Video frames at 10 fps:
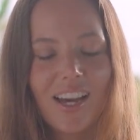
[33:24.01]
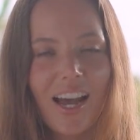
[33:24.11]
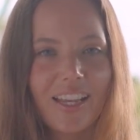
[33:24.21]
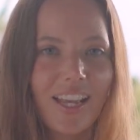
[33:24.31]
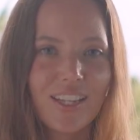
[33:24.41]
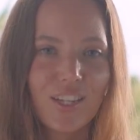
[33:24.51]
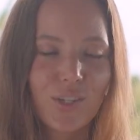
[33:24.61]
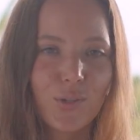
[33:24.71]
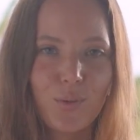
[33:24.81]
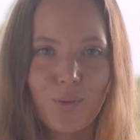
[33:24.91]
I guess it
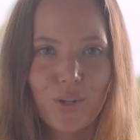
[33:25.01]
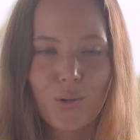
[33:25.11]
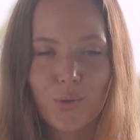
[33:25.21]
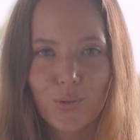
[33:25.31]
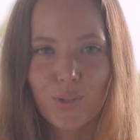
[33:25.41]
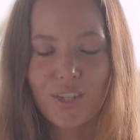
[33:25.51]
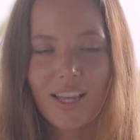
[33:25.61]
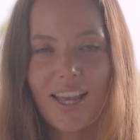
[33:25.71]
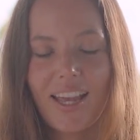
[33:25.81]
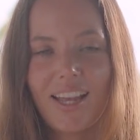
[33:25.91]
could be cool
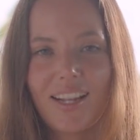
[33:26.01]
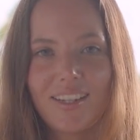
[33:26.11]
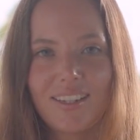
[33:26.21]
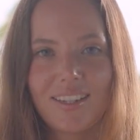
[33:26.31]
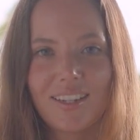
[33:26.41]
and